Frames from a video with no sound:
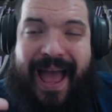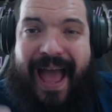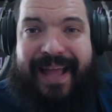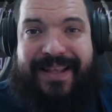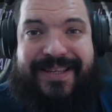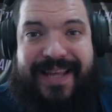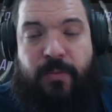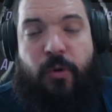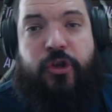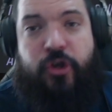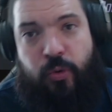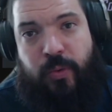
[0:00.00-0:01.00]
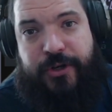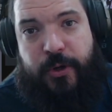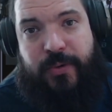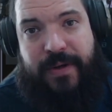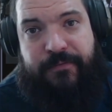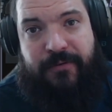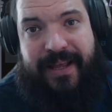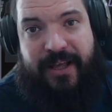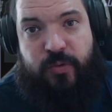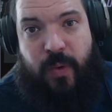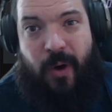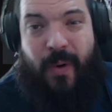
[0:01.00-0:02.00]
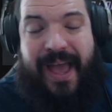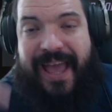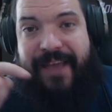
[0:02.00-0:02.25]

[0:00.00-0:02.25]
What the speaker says: and see what you would do differently as well